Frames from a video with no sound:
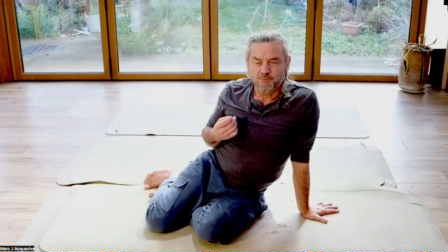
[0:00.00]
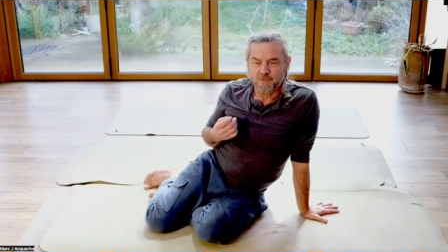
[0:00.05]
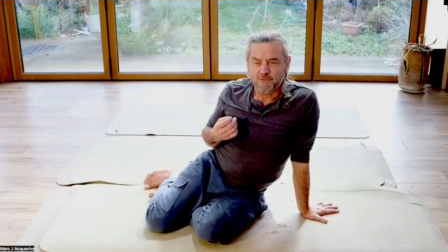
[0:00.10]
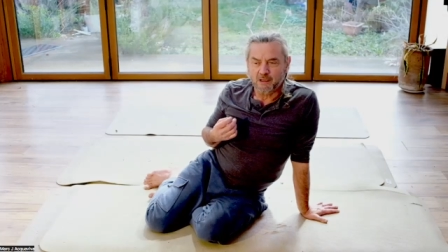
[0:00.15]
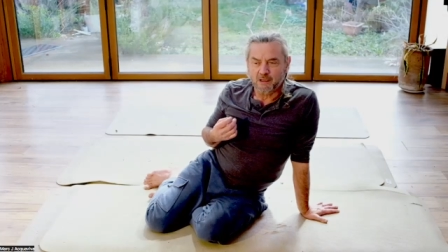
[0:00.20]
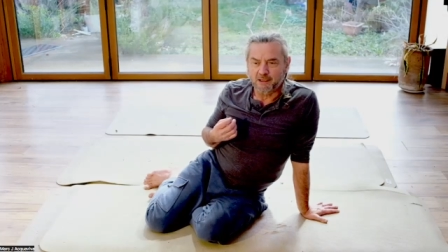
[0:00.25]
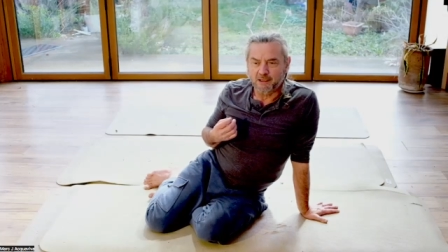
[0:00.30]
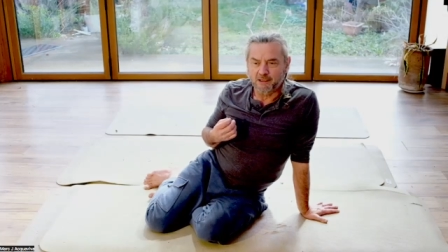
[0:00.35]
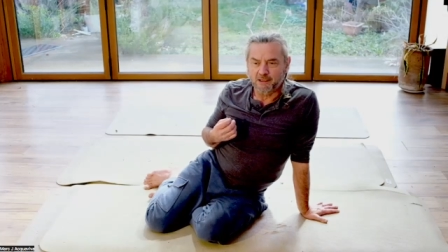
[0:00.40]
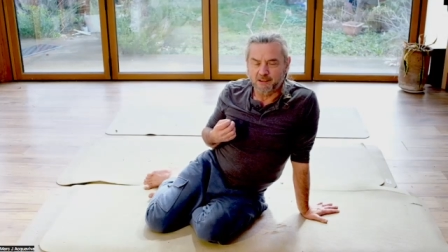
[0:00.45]

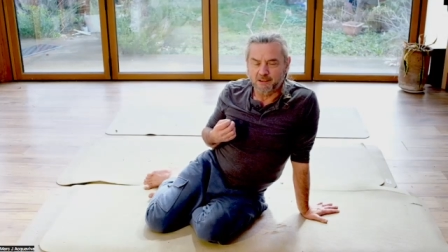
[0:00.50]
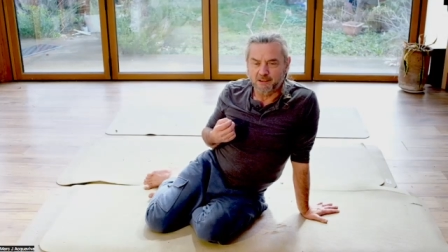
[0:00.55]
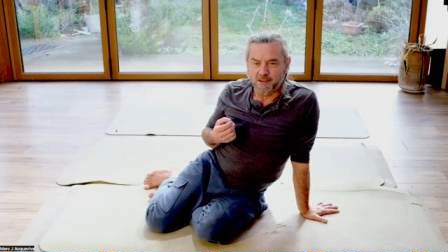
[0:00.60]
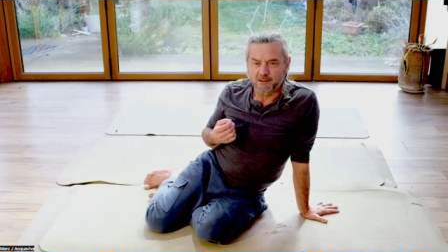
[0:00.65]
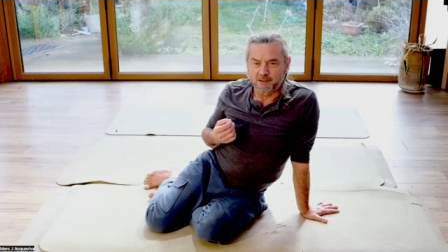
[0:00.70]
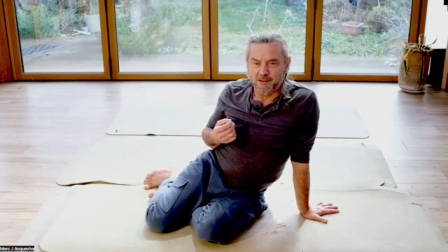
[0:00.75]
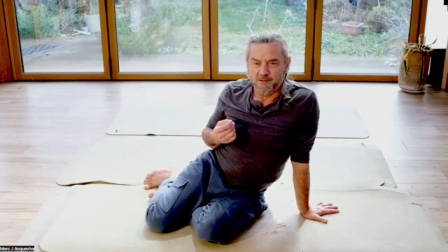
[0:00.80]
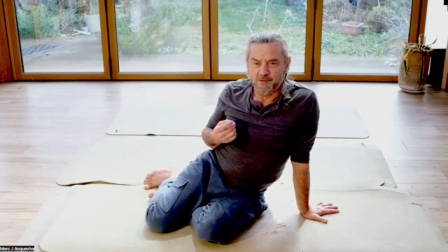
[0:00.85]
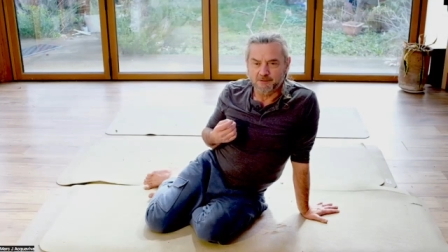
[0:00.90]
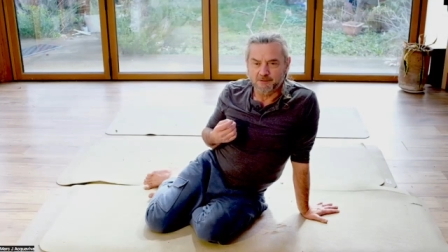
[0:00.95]

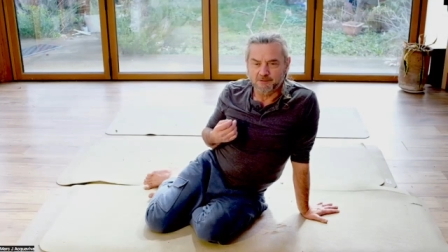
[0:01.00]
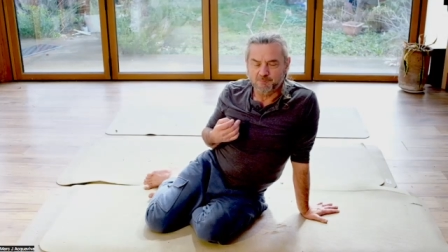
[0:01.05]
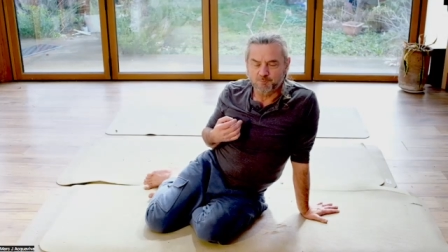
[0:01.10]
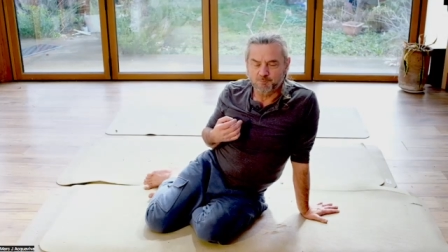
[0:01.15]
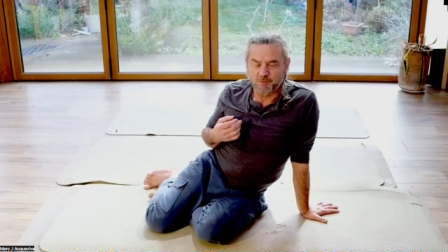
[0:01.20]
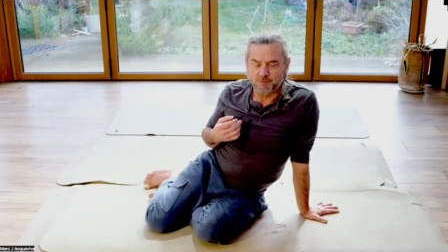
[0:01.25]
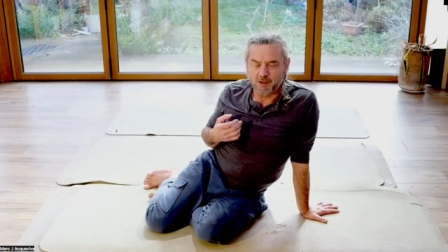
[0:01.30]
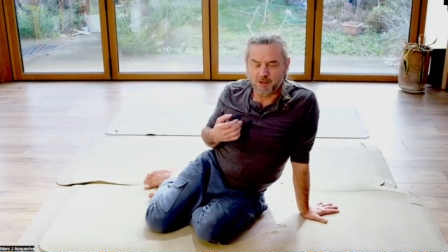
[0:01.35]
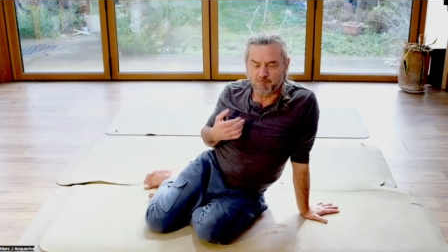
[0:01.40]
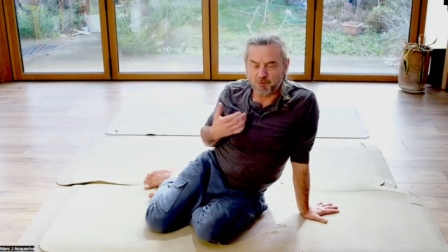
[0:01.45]
uh,
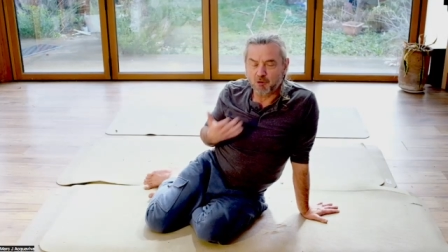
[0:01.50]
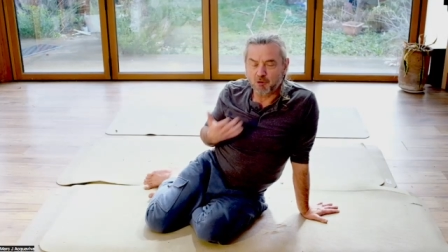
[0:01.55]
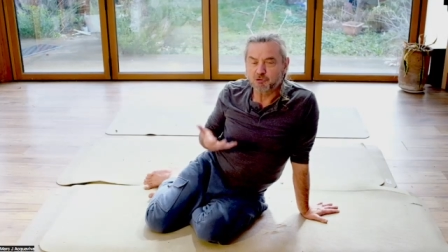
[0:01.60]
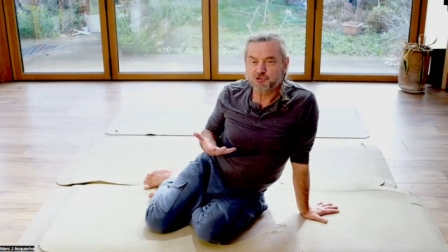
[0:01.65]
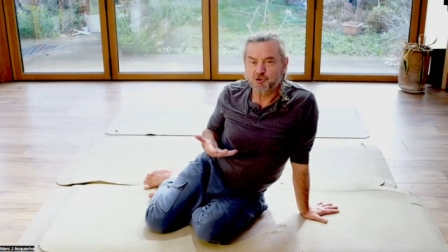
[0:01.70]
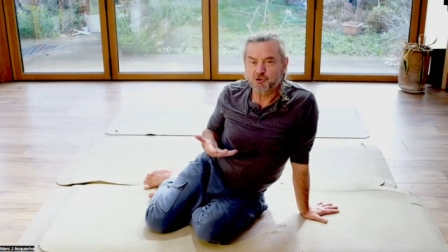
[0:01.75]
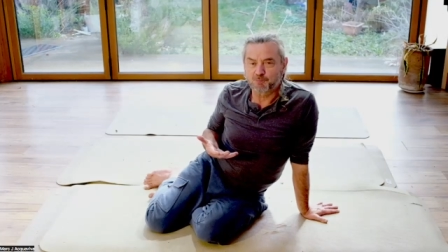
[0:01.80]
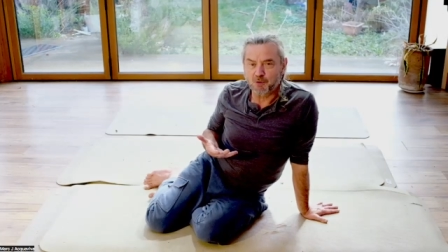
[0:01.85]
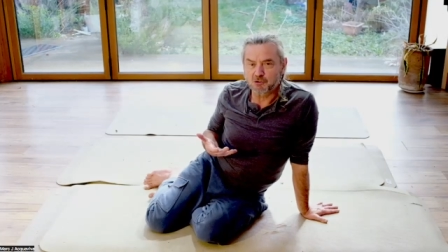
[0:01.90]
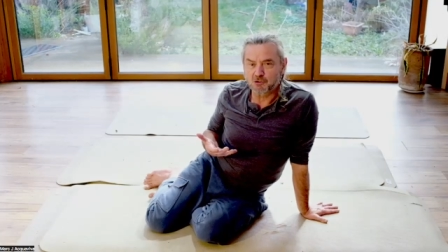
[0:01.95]
approach
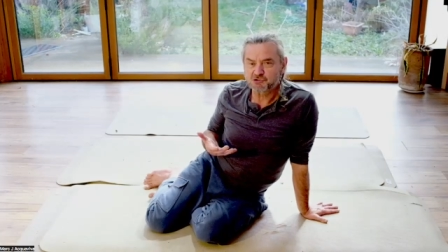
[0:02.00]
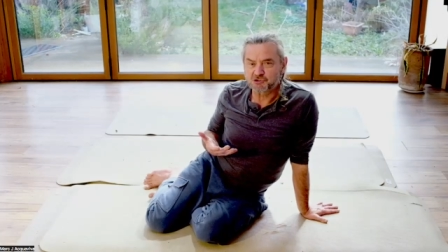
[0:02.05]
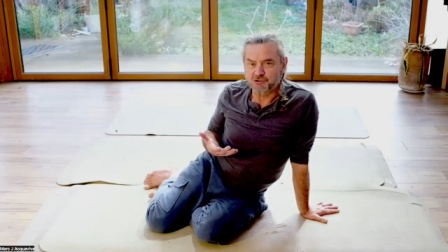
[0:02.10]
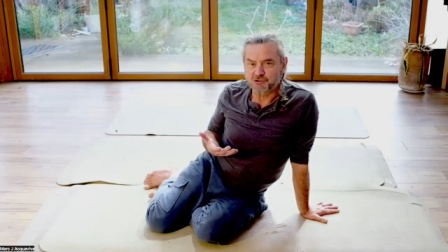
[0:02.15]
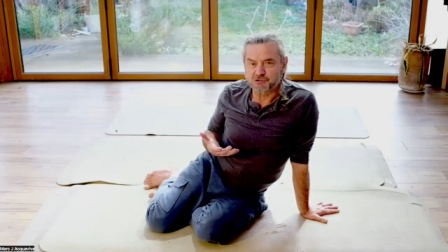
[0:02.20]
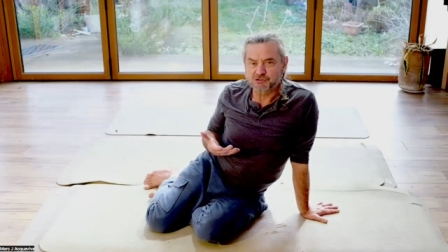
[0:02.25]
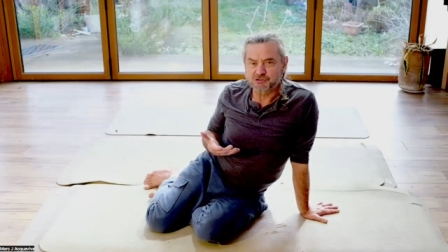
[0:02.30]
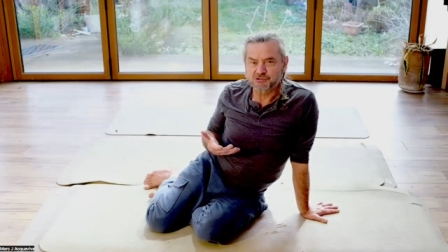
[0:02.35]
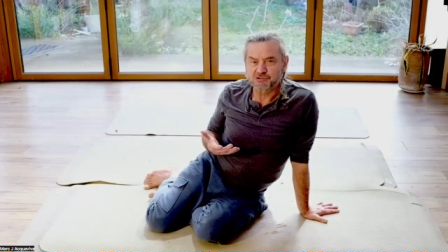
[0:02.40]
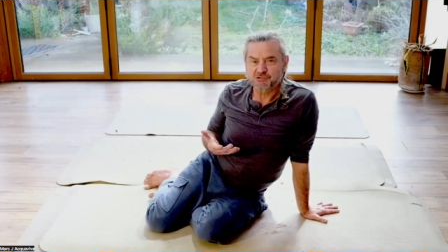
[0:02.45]
your
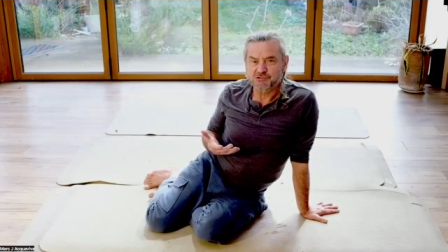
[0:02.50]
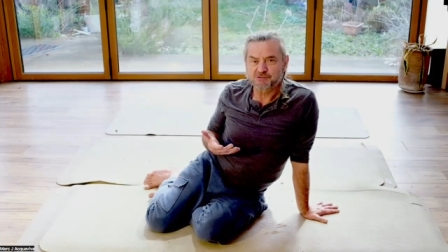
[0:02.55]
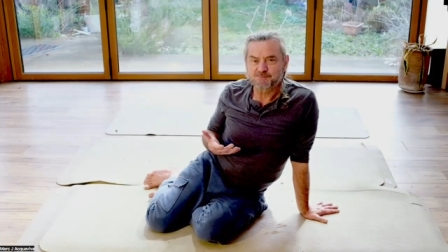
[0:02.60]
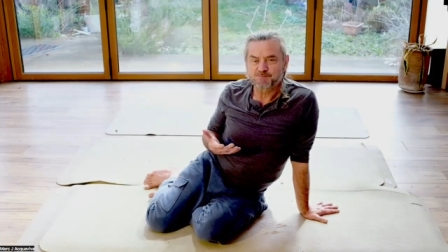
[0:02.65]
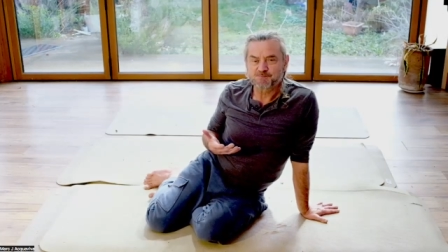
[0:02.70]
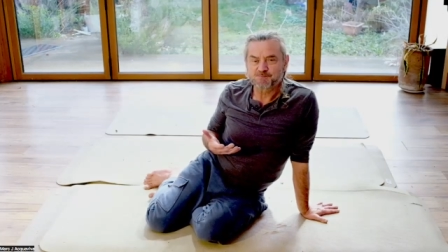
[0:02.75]
postures